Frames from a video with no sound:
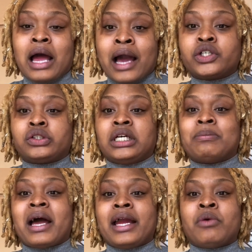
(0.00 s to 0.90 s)
Actually,
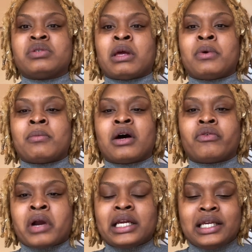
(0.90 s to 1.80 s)
my hair was maybe about
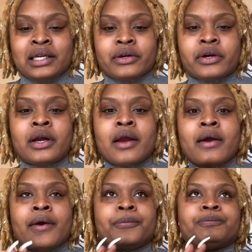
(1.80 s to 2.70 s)
right here.
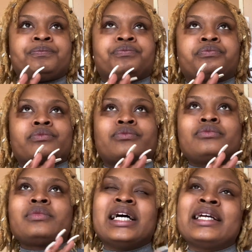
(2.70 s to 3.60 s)

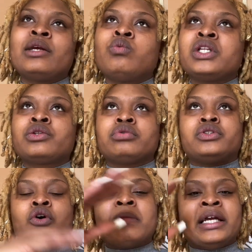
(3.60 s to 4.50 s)
And then it went through
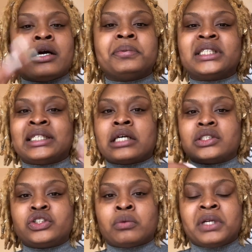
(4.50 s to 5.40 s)
so many ups and downs and
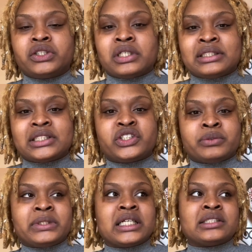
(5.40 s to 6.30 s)
so many transitions
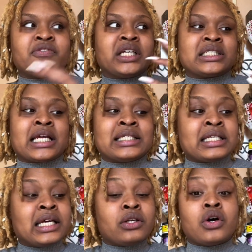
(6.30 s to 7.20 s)
because of things that I
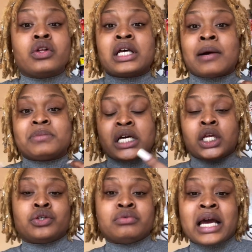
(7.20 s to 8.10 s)
didn't know, that I'm
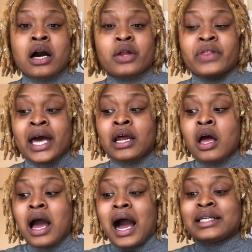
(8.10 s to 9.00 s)
telling you now, that
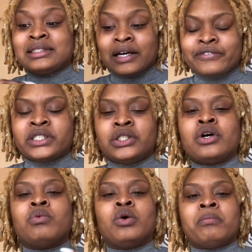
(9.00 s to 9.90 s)
I definitely know
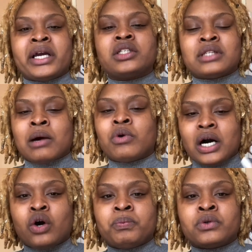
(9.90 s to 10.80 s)
will
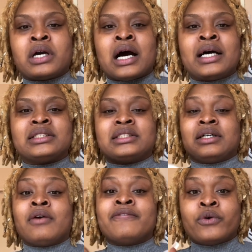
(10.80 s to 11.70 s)
help you guys to
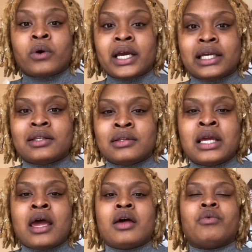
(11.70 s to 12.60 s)
avoid
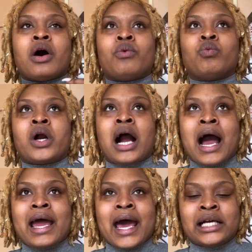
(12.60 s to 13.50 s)
where
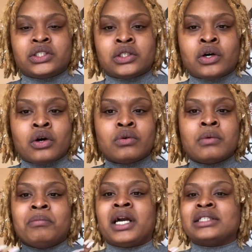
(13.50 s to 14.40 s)
I had to go,
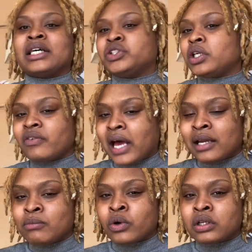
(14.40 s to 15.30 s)
because I should have had
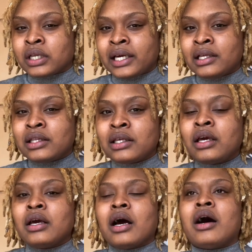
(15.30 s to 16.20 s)
more length
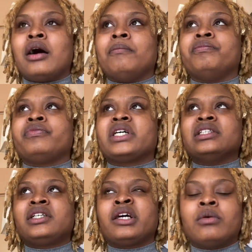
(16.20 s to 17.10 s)

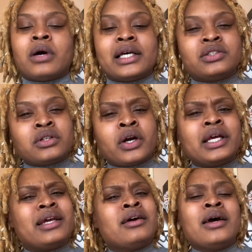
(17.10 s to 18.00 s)
considering where I
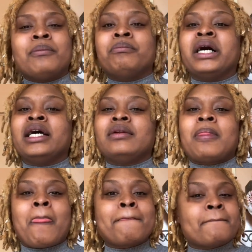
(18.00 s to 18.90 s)
started. But
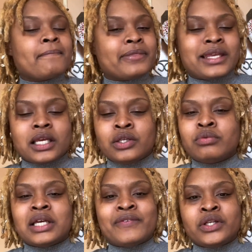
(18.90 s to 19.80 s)
you
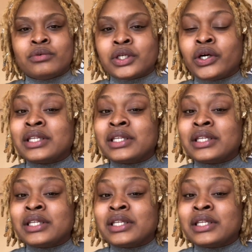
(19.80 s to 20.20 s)
live and you learn.